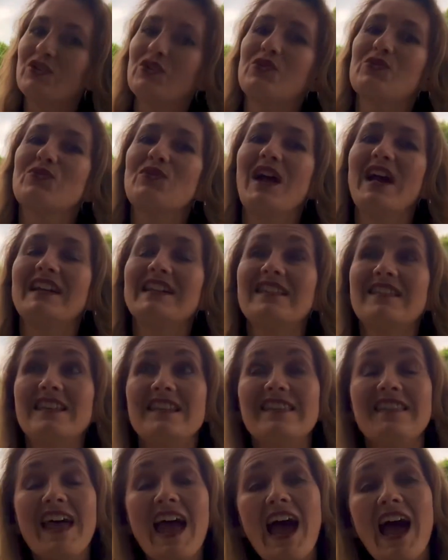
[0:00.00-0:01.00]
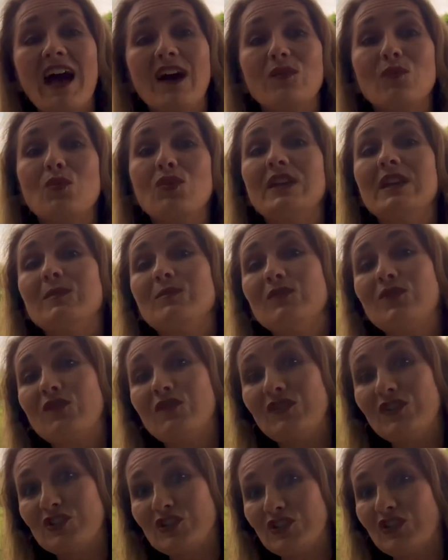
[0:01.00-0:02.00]
correct, then that will keep your
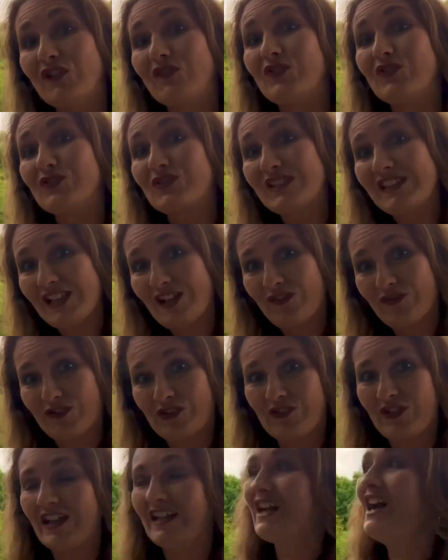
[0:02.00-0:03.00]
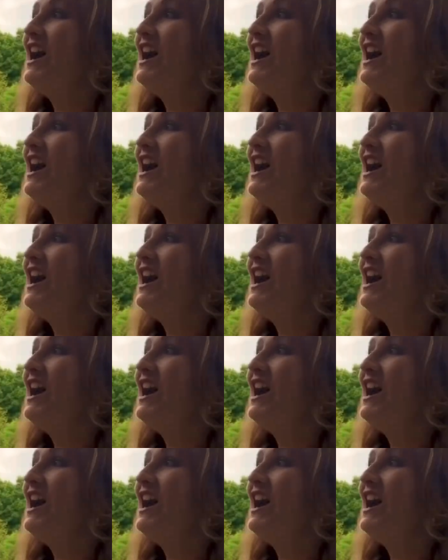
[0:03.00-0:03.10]
vision of yourself correct.